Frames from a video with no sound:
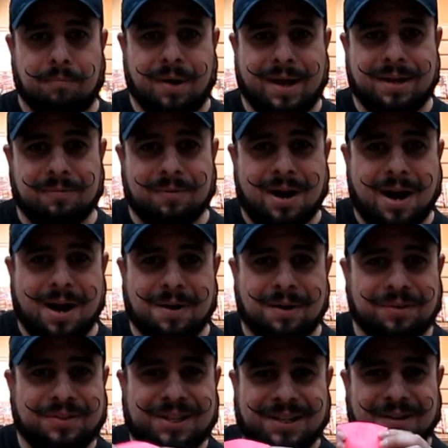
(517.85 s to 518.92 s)
Brandon
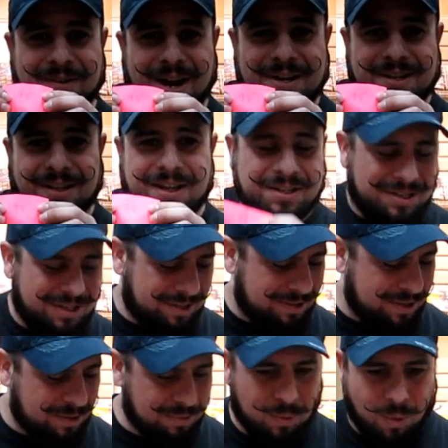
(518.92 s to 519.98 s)
Riles.
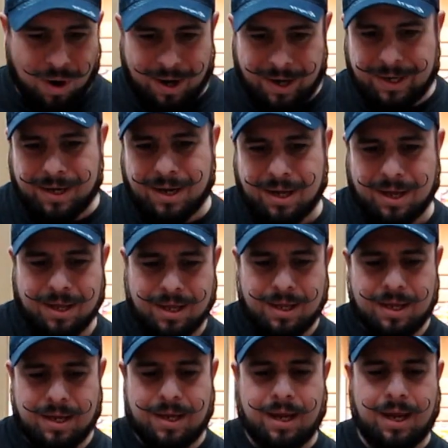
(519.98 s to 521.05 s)
Congratulations, you won.
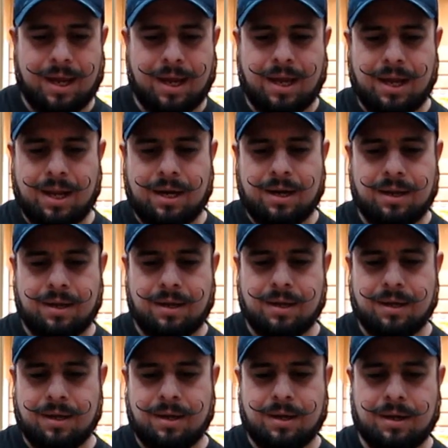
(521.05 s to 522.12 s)
And
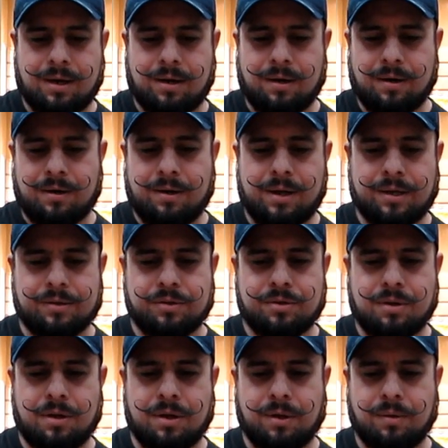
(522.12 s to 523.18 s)
our next
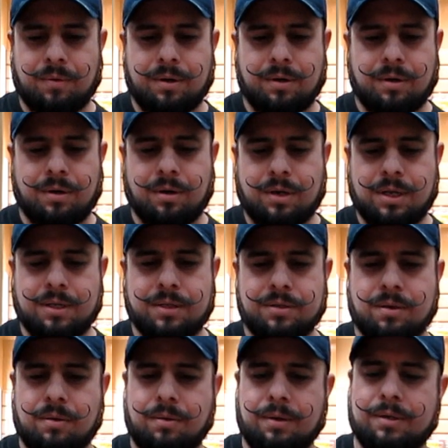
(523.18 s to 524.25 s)
drawing winner is
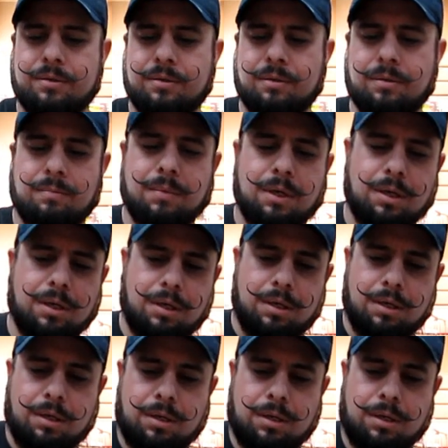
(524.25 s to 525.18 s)
going to be